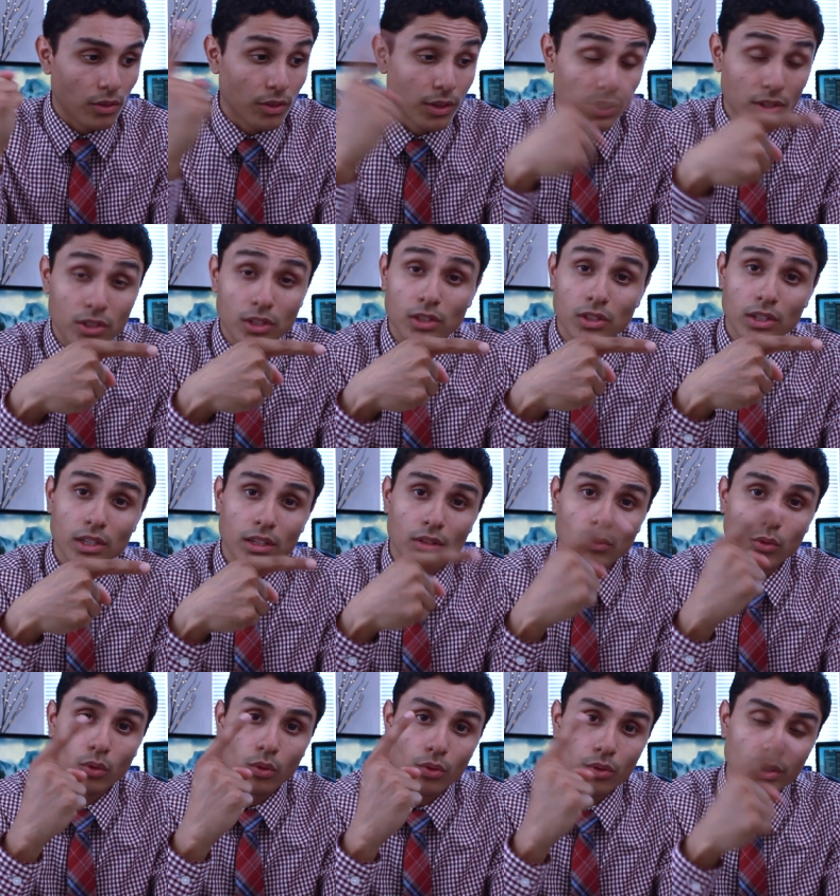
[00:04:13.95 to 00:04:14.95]
this is
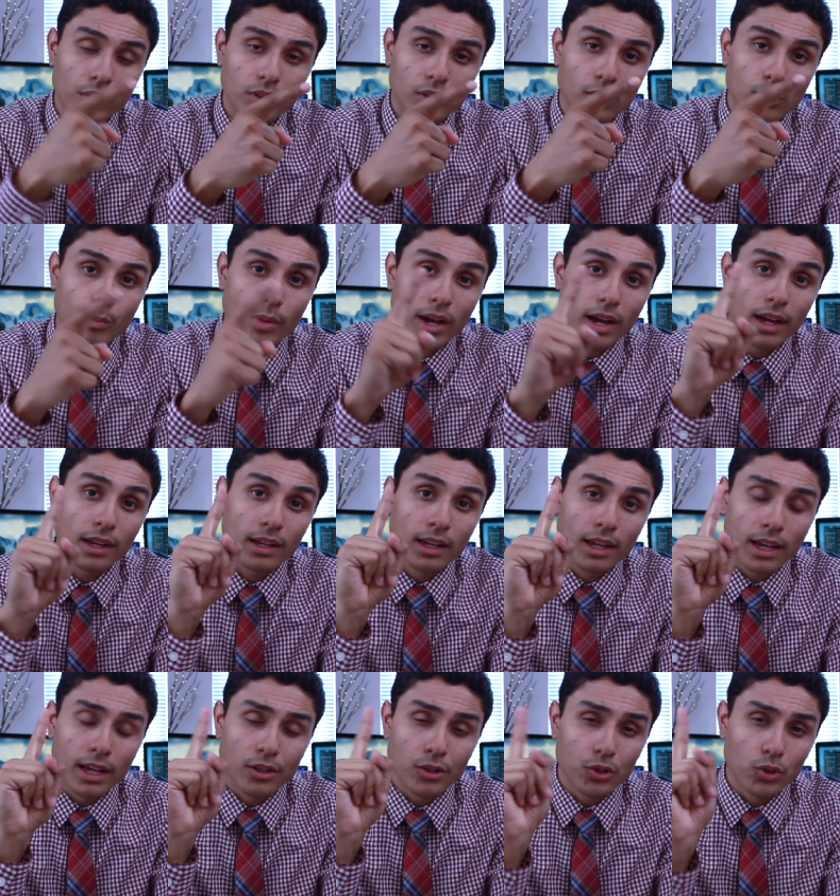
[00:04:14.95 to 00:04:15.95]
evil, this is bad,
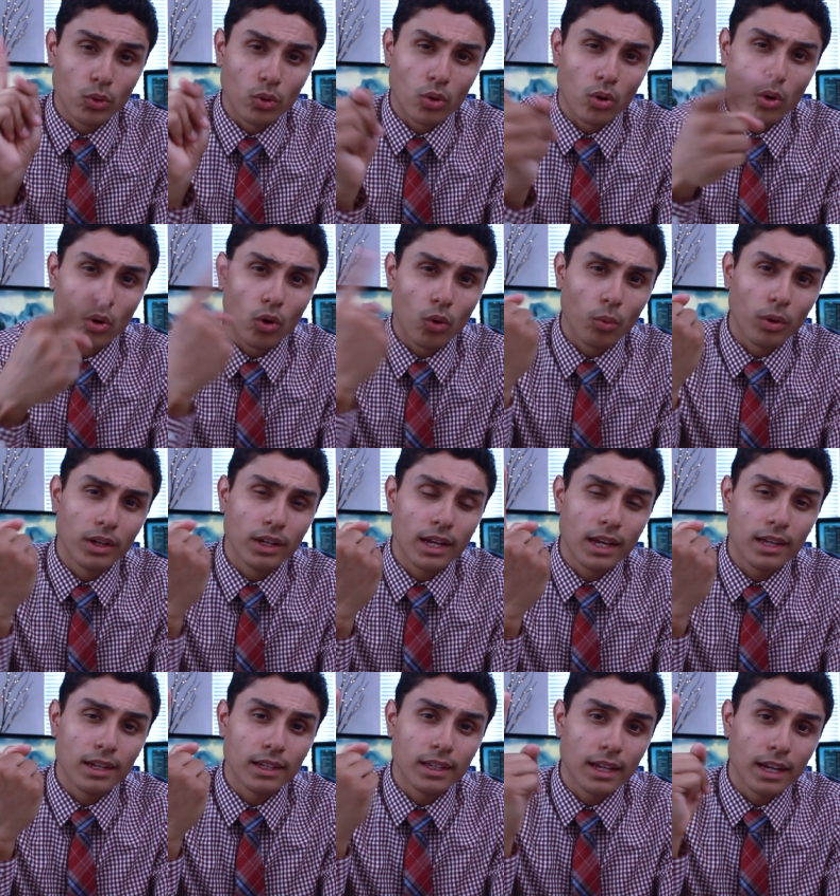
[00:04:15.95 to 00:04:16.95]
and you do a whole one
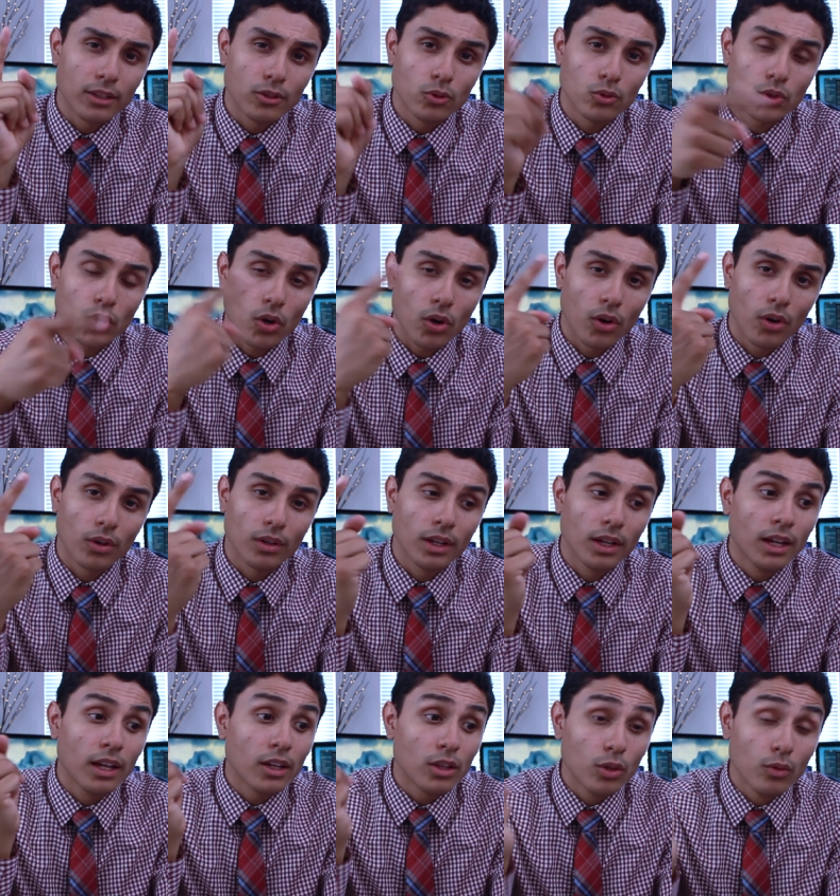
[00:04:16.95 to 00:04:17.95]
eighty and you turn.
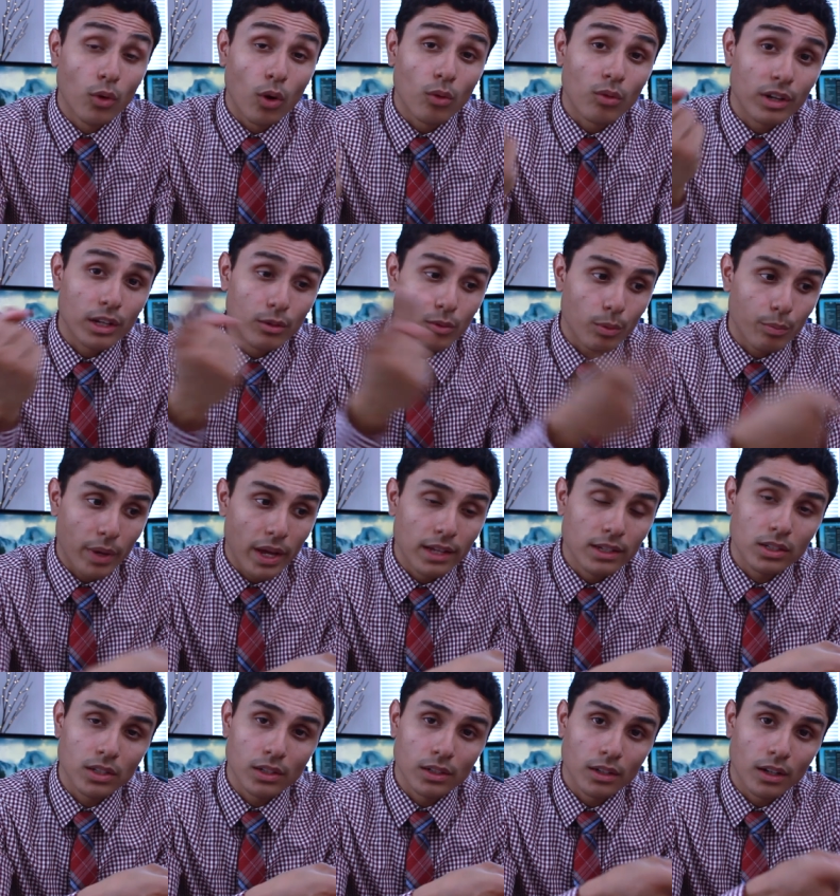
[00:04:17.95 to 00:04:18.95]
You've already
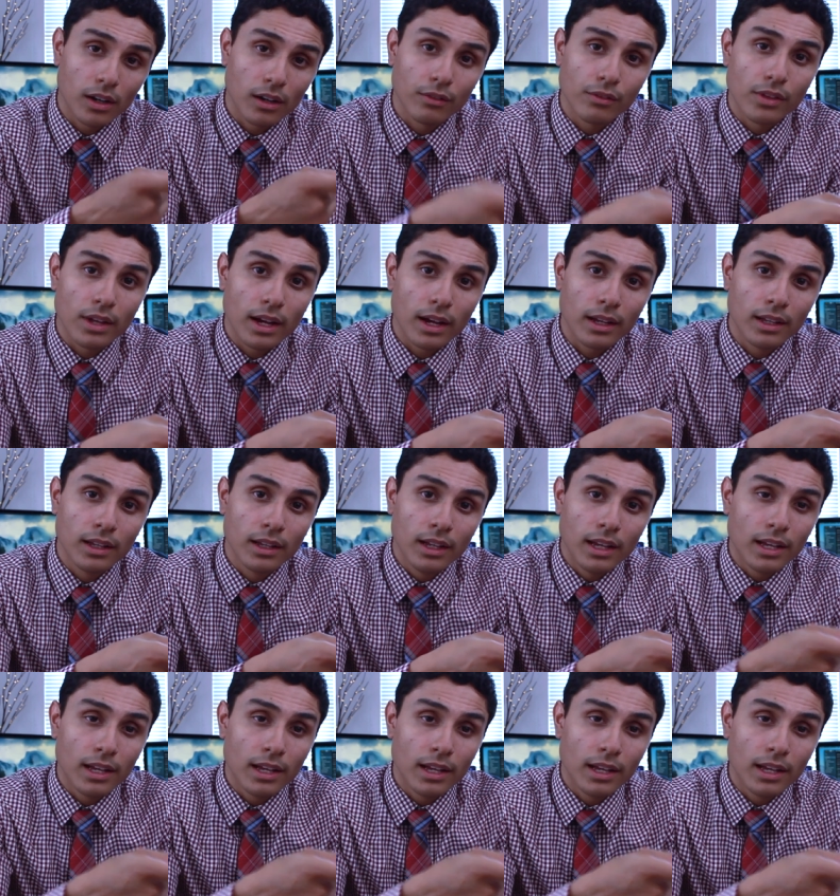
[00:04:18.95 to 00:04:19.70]
repented of that.